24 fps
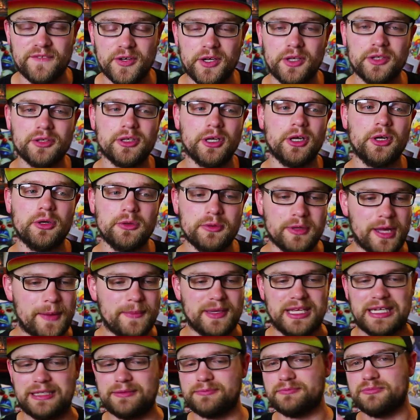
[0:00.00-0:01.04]
Voldo, I
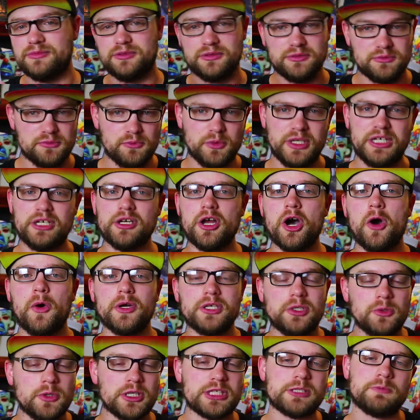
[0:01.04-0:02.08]
mean, we know
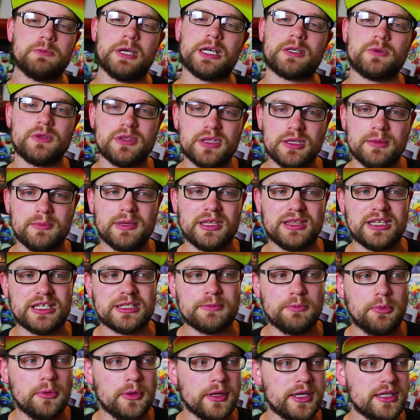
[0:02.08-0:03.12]
what to expect with him at
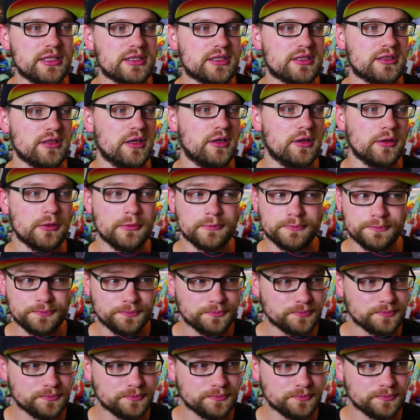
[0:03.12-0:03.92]
this point, so